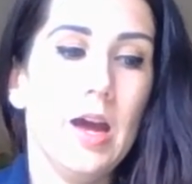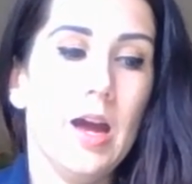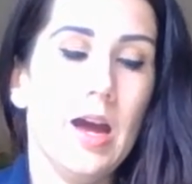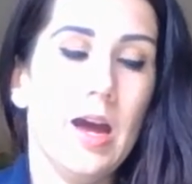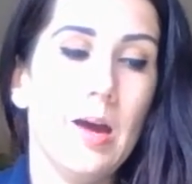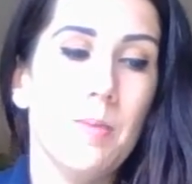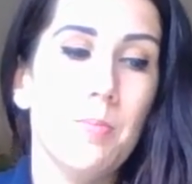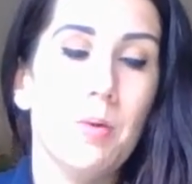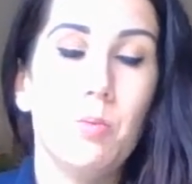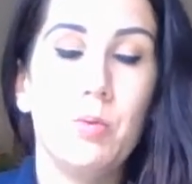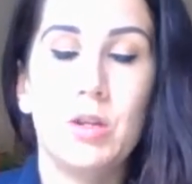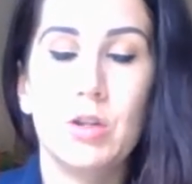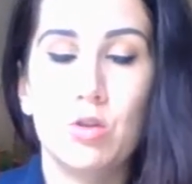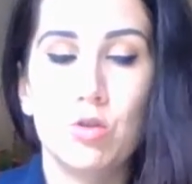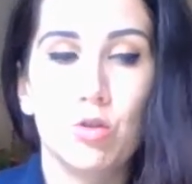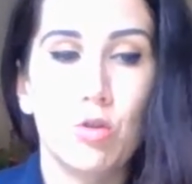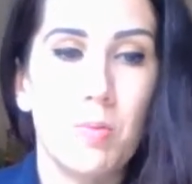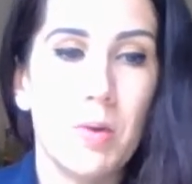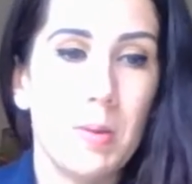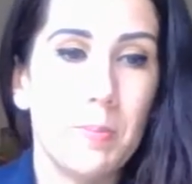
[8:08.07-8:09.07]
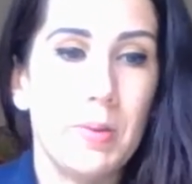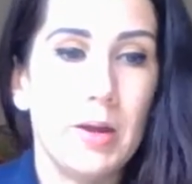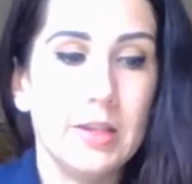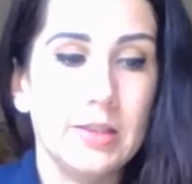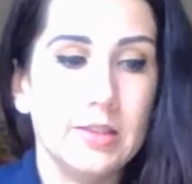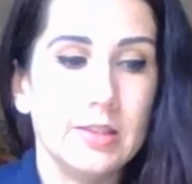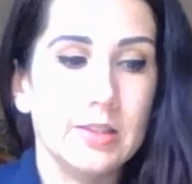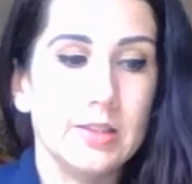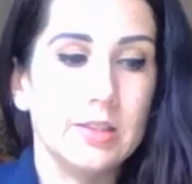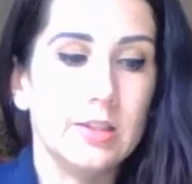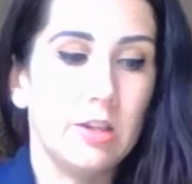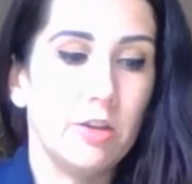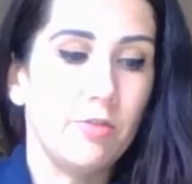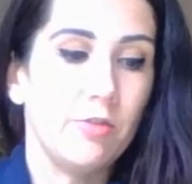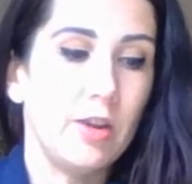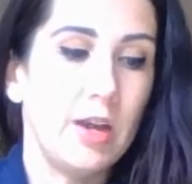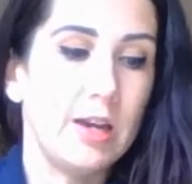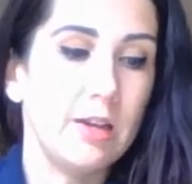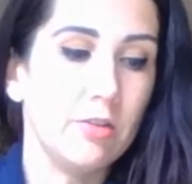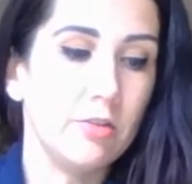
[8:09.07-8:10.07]
But we can talk about pets and
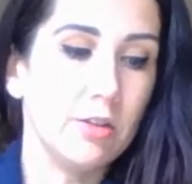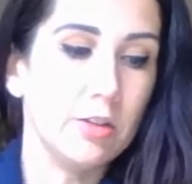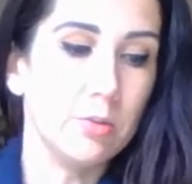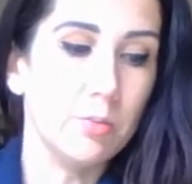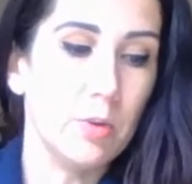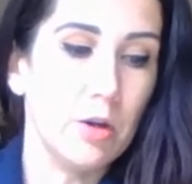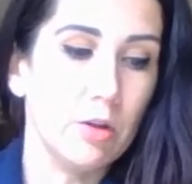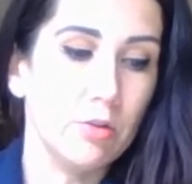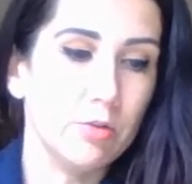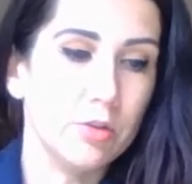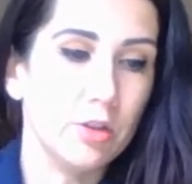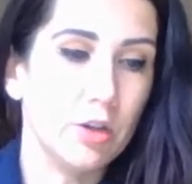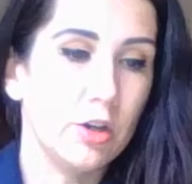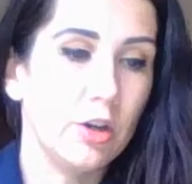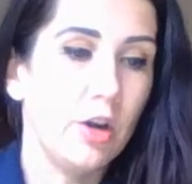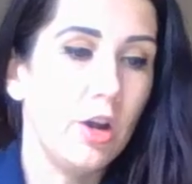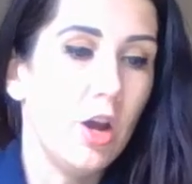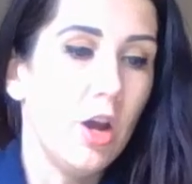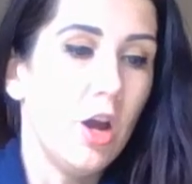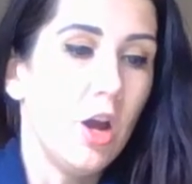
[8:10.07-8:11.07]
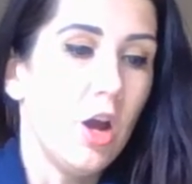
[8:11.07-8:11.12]
stuff later as well. So